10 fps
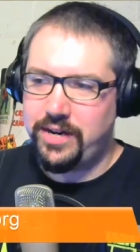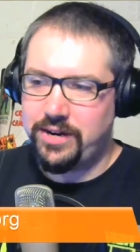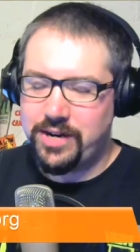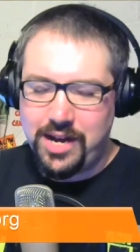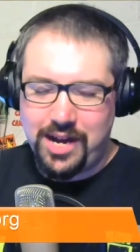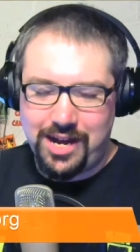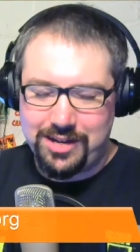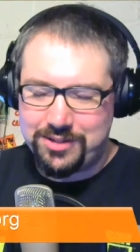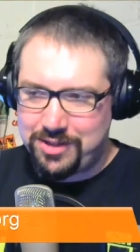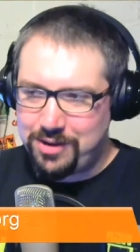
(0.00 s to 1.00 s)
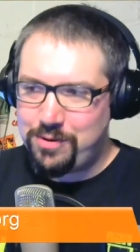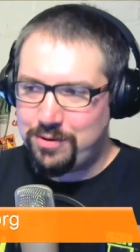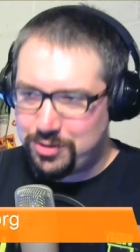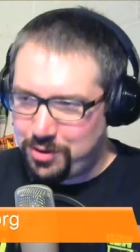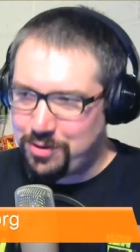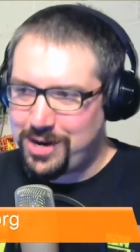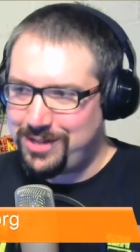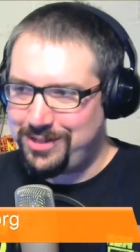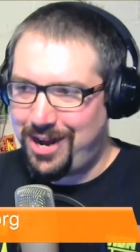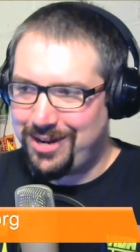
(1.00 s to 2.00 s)
here. Uh, so so
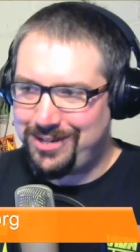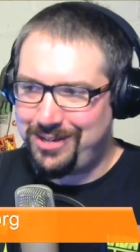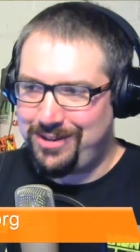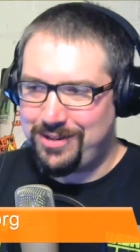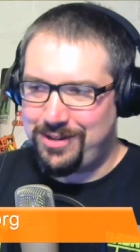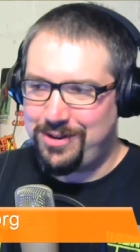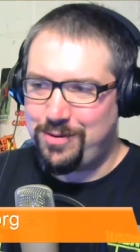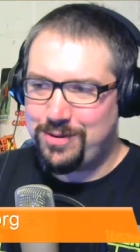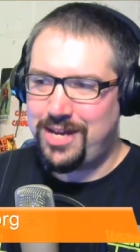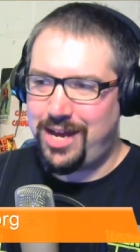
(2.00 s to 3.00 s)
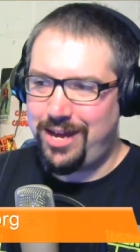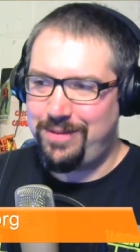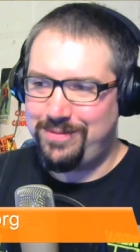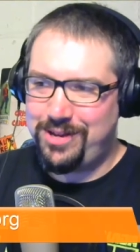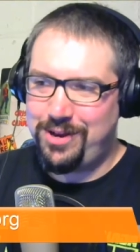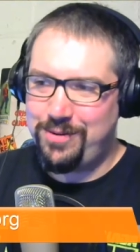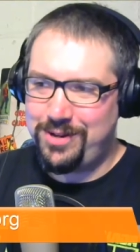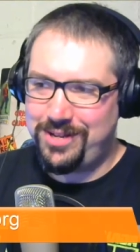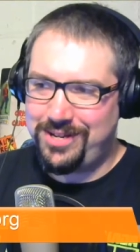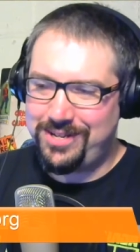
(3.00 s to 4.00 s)
great to talk to you as an old time
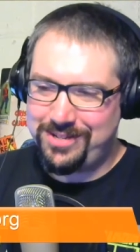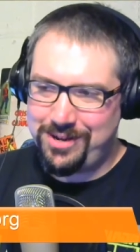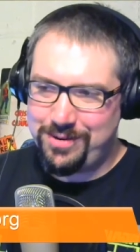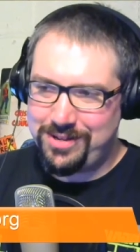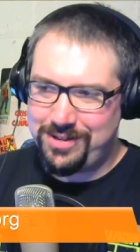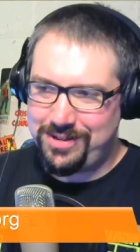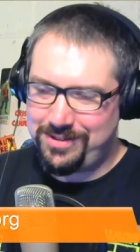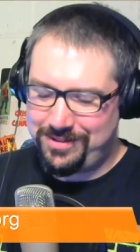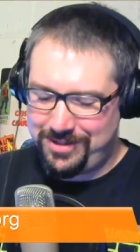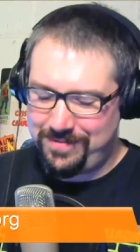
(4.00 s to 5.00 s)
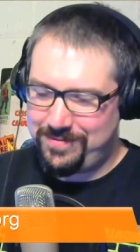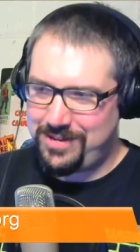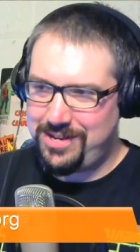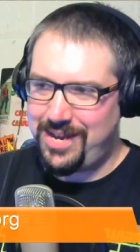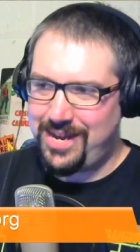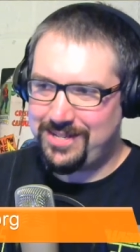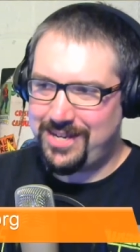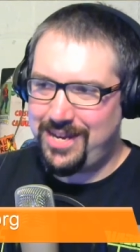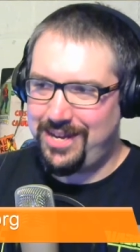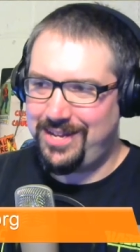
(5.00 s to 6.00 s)
going to the going to the symphony as a
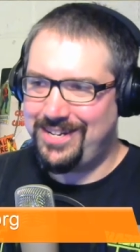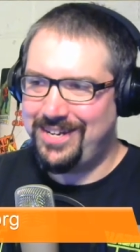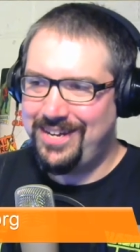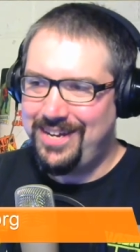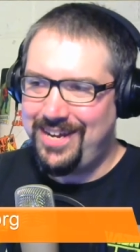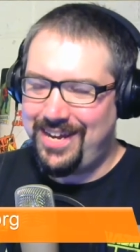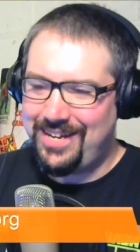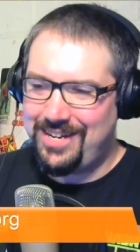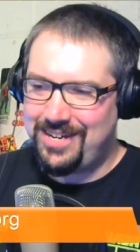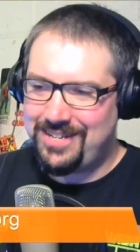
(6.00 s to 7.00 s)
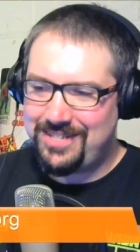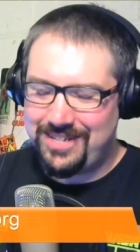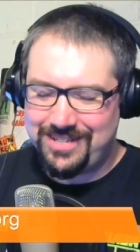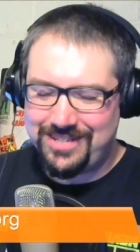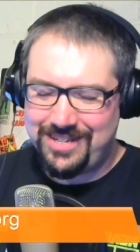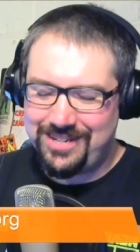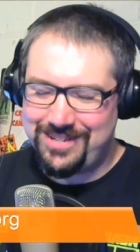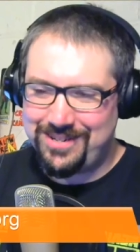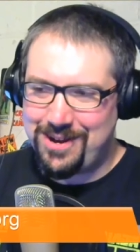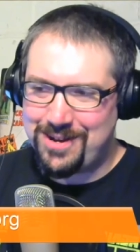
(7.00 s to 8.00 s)
kid and uh, seeing seeing
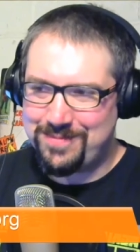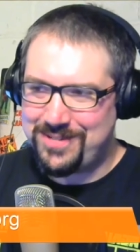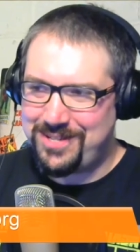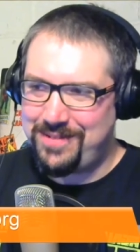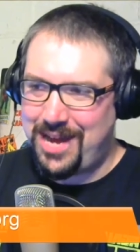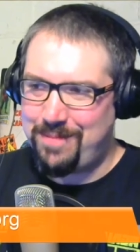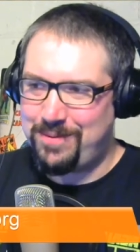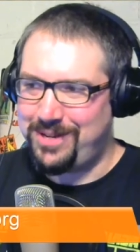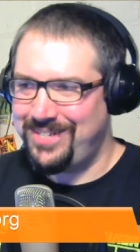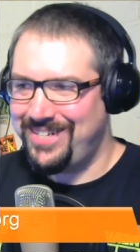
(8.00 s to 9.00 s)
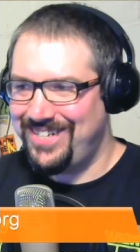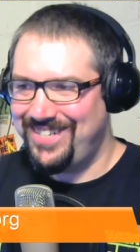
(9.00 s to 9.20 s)
this awesome stuff happening.